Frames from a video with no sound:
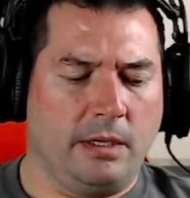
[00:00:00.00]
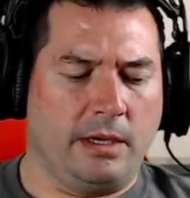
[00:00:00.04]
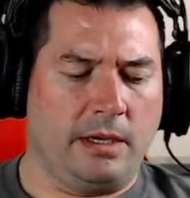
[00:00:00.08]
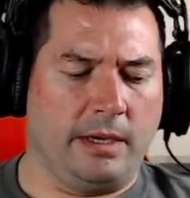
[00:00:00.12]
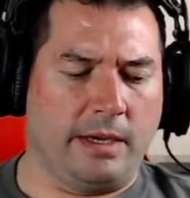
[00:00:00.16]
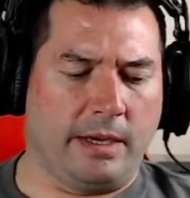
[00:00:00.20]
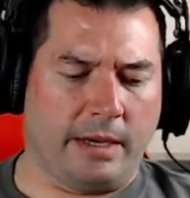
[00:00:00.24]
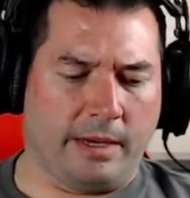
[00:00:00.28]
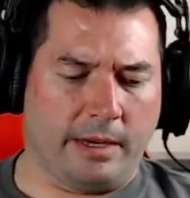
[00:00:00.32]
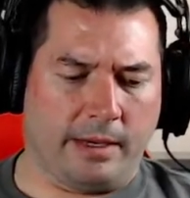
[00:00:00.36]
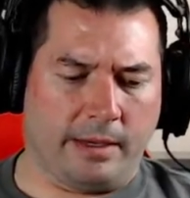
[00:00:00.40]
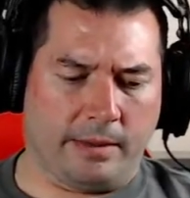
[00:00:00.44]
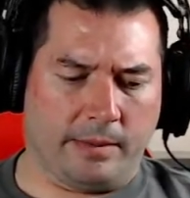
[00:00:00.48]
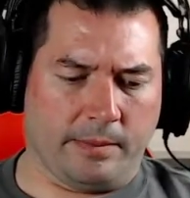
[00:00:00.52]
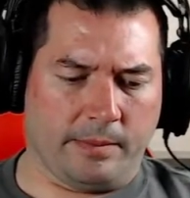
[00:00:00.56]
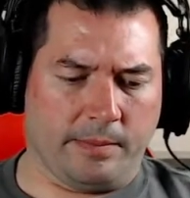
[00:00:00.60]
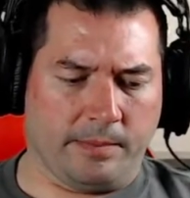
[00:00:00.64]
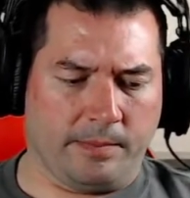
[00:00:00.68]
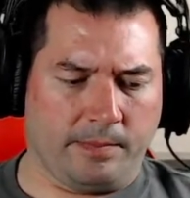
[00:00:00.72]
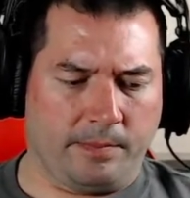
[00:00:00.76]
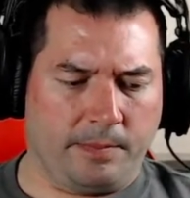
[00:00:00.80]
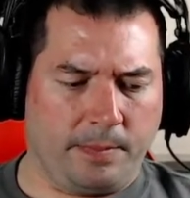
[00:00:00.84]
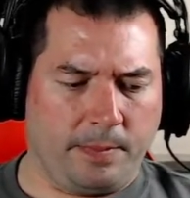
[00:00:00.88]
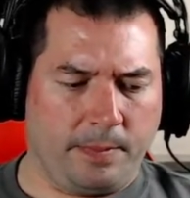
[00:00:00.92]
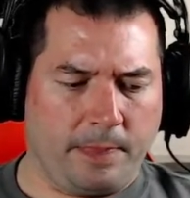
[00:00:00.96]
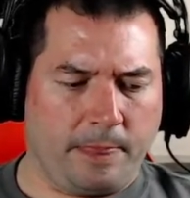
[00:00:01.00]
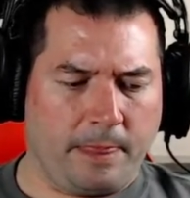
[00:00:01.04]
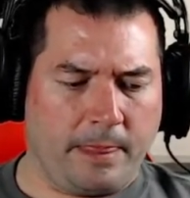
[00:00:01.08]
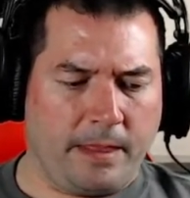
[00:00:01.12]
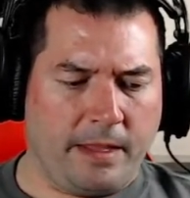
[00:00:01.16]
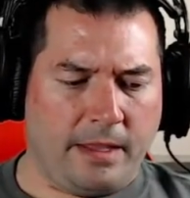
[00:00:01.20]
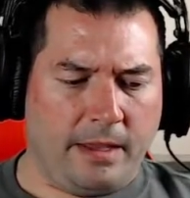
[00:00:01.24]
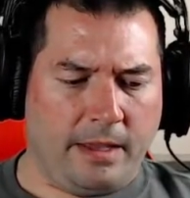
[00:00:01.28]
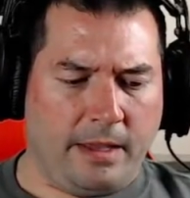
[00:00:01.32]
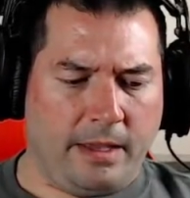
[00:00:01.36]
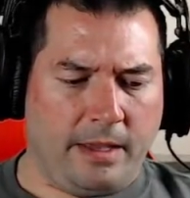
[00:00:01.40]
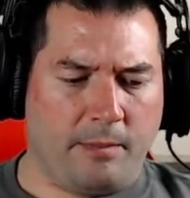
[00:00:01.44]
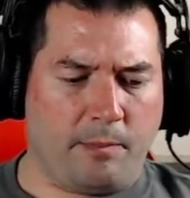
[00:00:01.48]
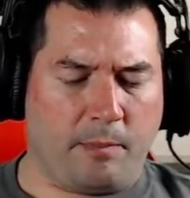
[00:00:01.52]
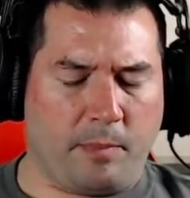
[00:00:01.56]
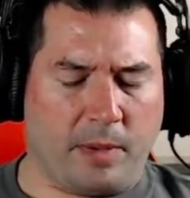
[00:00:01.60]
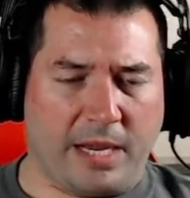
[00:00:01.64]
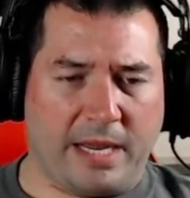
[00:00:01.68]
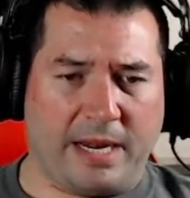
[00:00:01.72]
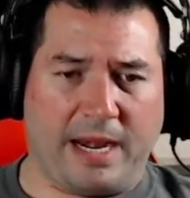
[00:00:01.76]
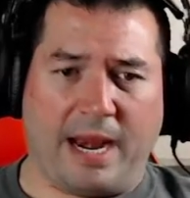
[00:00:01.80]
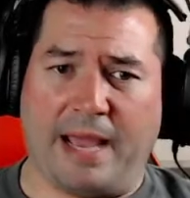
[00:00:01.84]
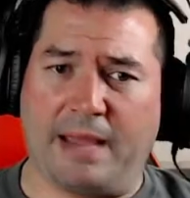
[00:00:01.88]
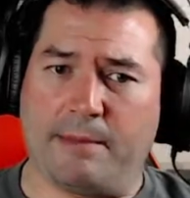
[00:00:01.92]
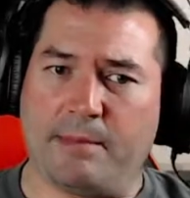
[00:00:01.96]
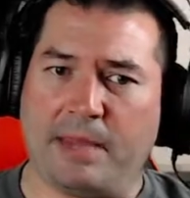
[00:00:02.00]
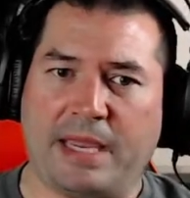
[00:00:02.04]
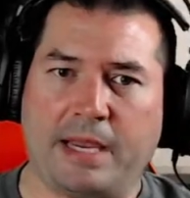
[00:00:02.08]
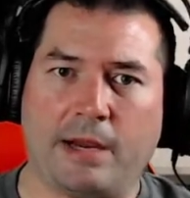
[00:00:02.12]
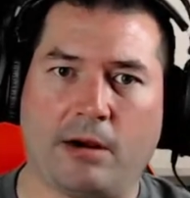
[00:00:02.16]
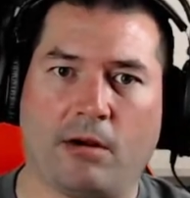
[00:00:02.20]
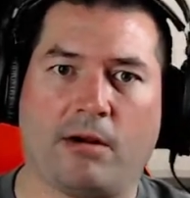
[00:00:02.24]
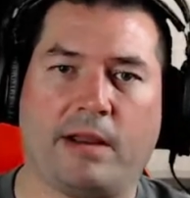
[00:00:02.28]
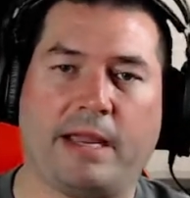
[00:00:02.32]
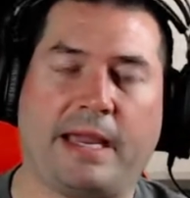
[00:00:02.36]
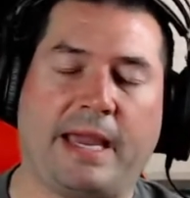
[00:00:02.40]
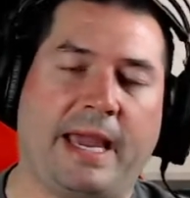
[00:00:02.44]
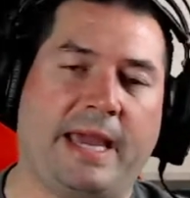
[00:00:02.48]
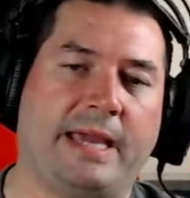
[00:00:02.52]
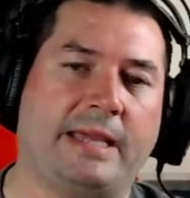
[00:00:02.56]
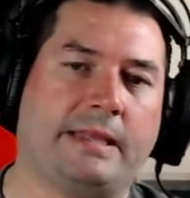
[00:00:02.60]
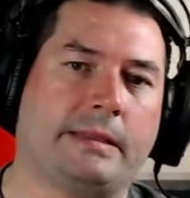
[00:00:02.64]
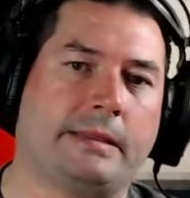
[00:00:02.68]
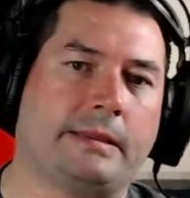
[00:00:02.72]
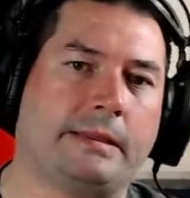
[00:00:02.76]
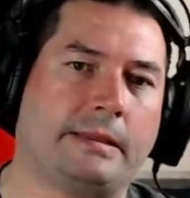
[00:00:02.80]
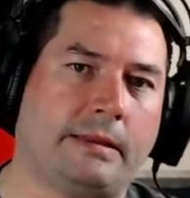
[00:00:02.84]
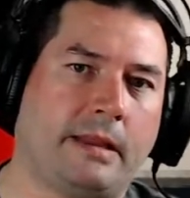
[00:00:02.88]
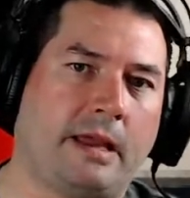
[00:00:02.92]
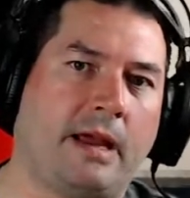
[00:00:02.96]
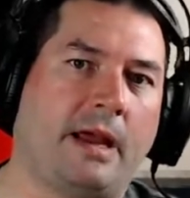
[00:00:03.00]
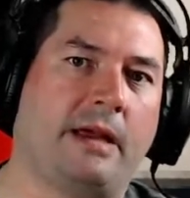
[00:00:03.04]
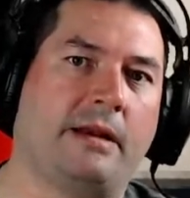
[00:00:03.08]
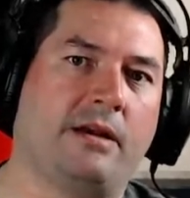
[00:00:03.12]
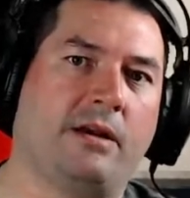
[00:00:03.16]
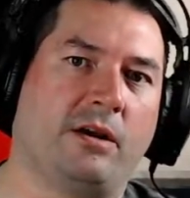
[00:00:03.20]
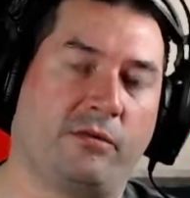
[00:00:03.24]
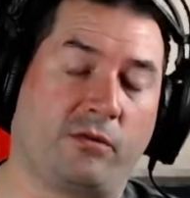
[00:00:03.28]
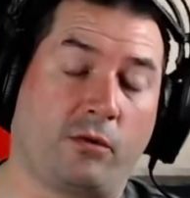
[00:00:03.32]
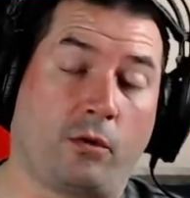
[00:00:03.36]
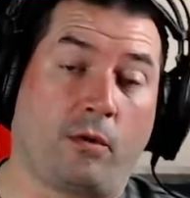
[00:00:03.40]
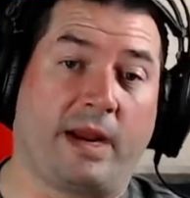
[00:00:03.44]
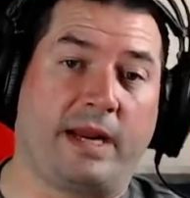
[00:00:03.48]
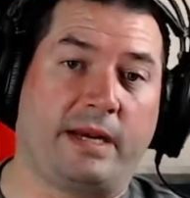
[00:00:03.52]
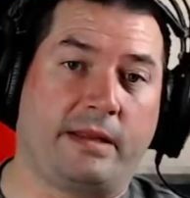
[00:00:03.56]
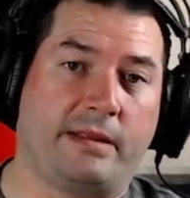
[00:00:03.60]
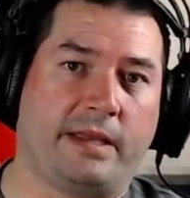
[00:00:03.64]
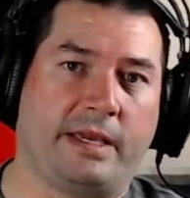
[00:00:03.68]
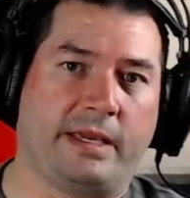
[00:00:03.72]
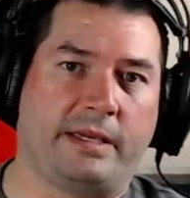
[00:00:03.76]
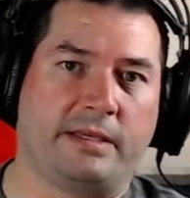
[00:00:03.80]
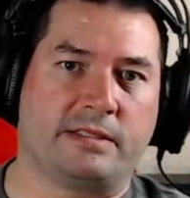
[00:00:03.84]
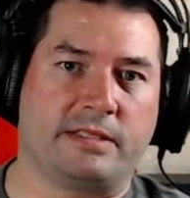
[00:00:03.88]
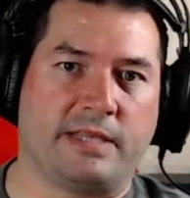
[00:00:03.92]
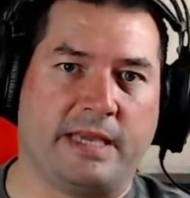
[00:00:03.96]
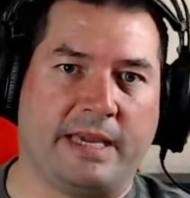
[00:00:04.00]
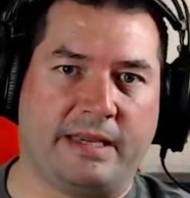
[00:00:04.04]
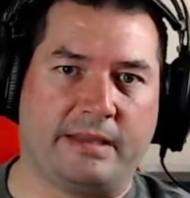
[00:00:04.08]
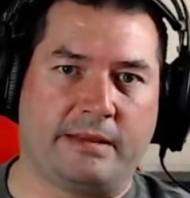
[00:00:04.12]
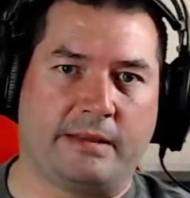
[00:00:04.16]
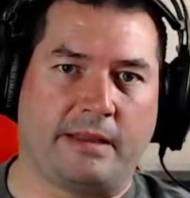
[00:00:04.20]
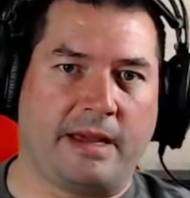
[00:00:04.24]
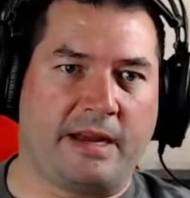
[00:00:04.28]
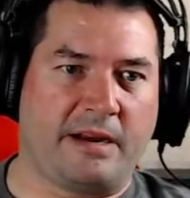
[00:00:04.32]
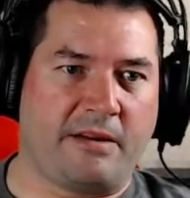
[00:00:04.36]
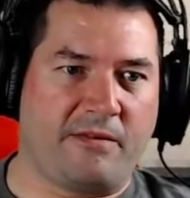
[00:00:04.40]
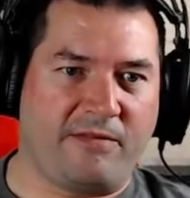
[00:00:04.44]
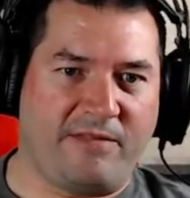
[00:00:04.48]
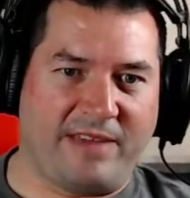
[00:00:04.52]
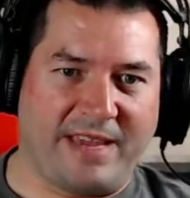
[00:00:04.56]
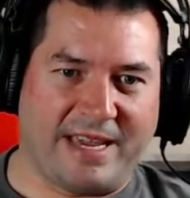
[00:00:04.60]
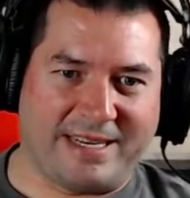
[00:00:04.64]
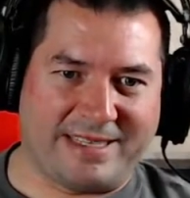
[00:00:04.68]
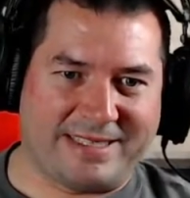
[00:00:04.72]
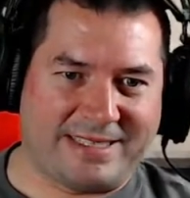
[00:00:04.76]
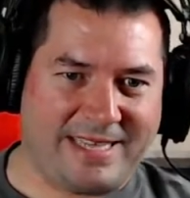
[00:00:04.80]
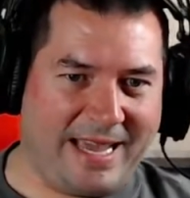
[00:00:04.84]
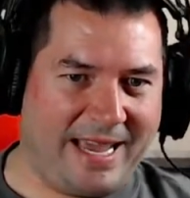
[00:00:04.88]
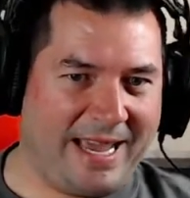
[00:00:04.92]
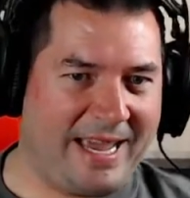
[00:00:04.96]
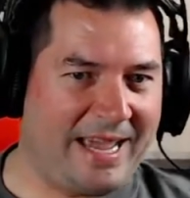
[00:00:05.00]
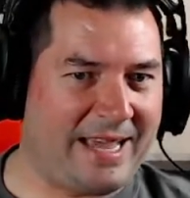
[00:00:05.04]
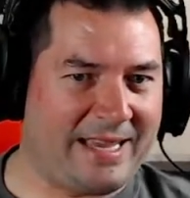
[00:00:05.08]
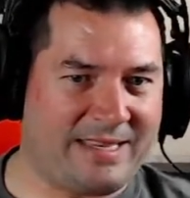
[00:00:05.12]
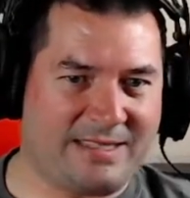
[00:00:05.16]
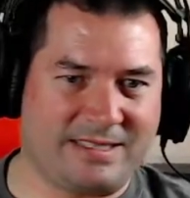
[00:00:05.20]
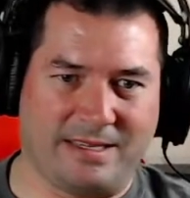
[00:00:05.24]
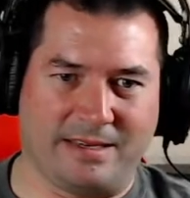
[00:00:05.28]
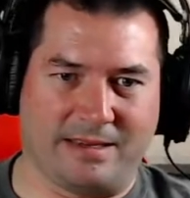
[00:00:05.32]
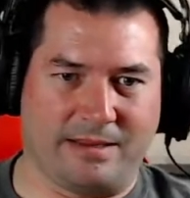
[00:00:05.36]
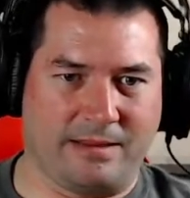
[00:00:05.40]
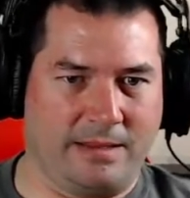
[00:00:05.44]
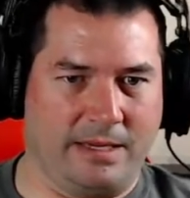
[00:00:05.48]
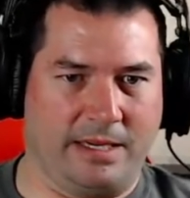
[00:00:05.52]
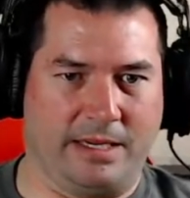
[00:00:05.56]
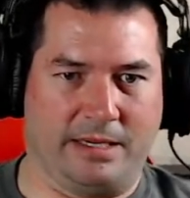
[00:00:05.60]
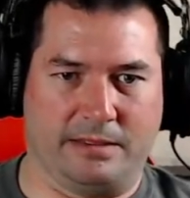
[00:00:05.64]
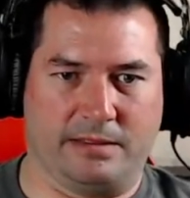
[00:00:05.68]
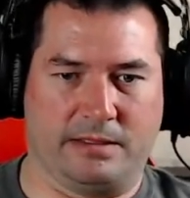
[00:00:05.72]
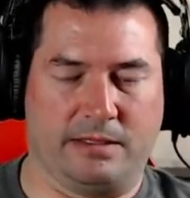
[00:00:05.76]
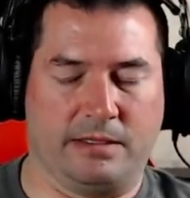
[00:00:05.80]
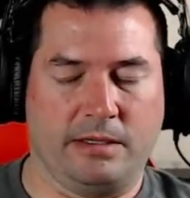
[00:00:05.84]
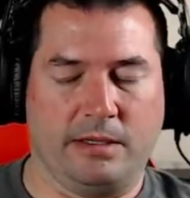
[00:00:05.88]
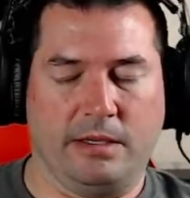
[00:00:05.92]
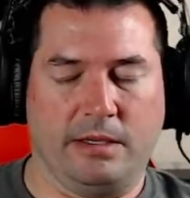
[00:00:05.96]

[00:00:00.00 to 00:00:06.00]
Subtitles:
But I'm hearing a lot of great things, a lot of fantastic things